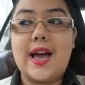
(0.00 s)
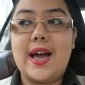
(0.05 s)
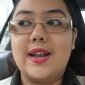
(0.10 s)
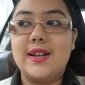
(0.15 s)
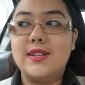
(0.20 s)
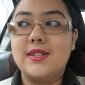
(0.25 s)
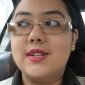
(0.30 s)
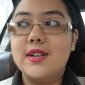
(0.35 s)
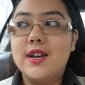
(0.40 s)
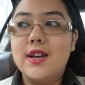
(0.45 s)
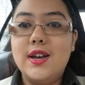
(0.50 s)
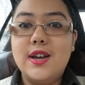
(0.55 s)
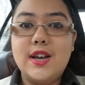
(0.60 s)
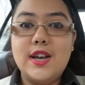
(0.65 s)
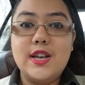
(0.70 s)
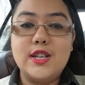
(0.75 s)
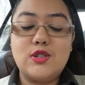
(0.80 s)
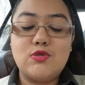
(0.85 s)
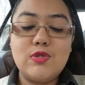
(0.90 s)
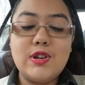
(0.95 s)
and
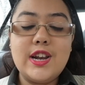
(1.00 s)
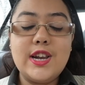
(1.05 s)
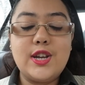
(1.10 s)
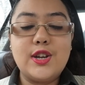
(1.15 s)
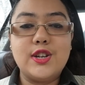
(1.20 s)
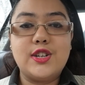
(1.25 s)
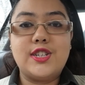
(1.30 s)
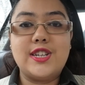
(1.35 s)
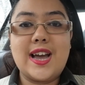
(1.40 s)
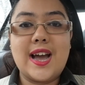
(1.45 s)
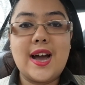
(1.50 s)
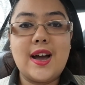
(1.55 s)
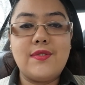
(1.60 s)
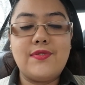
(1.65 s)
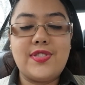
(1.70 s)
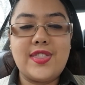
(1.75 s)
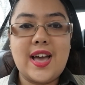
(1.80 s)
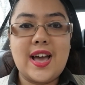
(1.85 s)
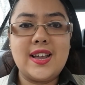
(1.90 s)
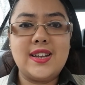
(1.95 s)
it's really good to
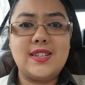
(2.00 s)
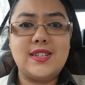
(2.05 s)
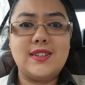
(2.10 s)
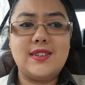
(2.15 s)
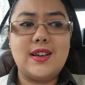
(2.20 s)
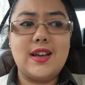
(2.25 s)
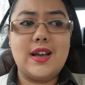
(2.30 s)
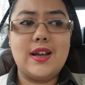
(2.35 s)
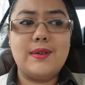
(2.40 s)
have that